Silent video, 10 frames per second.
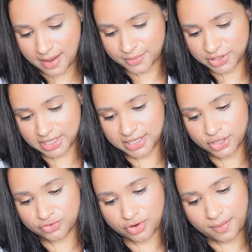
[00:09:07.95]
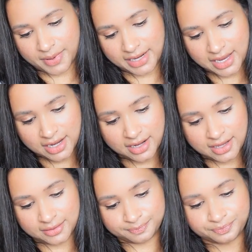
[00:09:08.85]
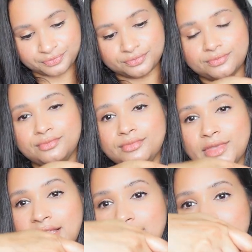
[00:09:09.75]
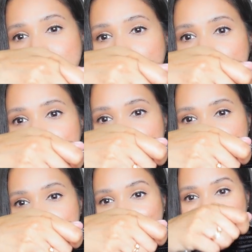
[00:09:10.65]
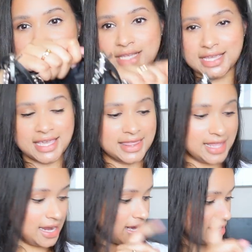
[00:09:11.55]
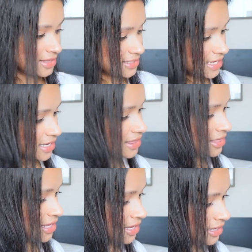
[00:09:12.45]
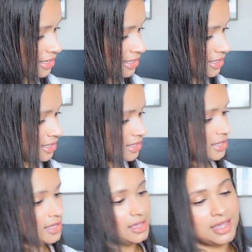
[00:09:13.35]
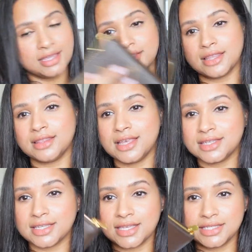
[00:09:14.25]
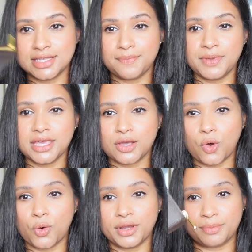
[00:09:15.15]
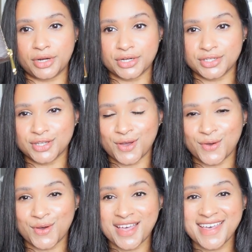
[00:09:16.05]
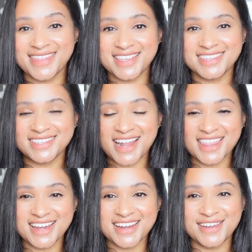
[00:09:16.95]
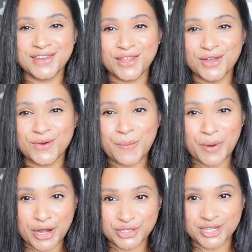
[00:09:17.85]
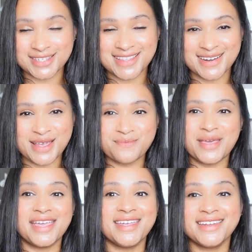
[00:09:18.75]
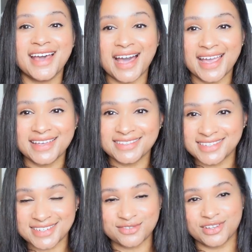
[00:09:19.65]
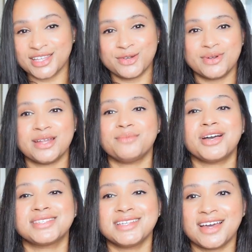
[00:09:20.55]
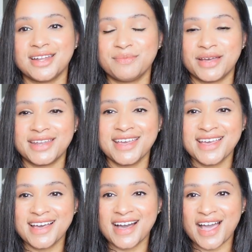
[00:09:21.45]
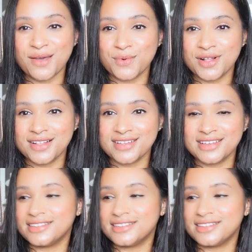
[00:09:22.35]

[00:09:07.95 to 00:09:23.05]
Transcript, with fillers: I'm just gonna drop it in. So that's what it looks like in there. And the second thing is this Zippy coin purse. So this is another new purchase that I made. I didn't really do an unboxing on it, but I will,